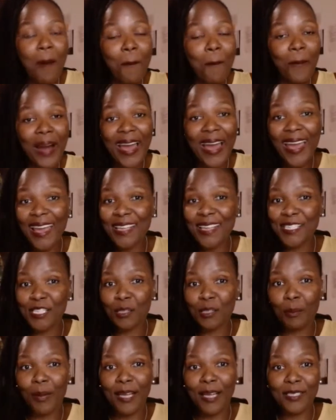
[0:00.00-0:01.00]
my
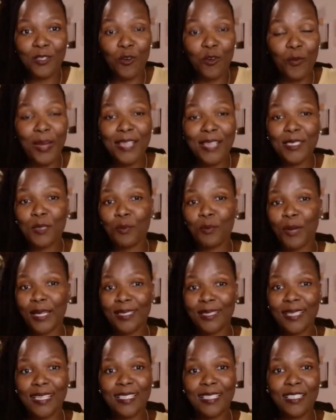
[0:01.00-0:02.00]
ideal partner or my dream
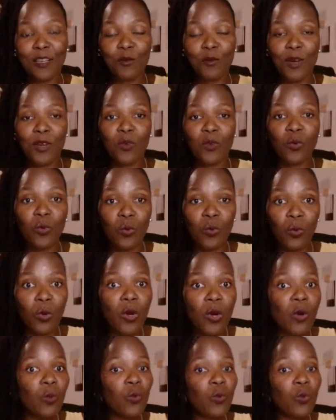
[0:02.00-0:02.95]
partner is someone who